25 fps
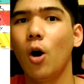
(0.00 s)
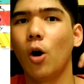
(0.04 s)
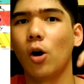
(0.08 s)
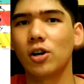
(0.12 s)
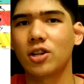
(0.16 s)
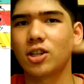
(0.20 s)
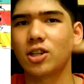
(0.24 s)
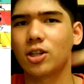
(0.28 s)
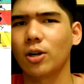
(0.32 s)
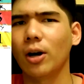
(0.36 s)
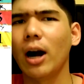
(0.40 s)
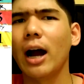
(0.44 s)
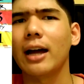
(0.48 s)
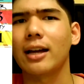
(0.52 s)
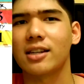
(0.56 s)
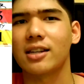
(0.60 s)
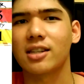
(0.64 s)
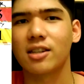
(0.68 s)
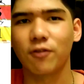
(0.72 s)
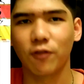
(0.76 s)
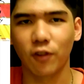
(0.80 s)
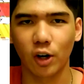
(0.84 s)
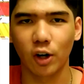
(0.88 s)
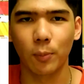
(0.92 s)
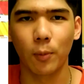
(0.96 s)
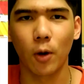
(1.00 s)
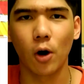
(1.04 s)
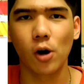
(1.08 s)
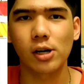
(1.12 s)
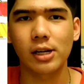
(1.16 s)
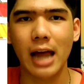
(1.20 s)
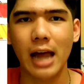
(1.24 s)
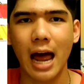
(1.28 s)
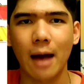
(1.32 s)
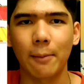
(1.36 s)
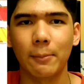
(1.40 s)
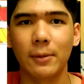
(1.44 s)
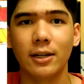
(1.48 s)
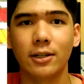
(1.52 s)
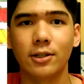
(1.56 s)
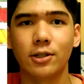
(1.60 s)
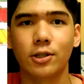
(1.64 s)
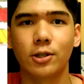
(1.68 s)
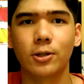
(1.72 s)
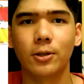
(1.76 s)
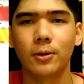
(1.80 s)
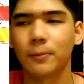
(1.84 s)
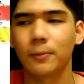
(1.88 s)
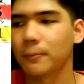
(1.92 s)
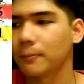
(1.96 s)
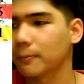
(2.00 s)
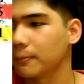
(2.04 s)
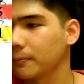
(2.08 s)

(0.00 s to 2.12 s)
or strikes for more damage.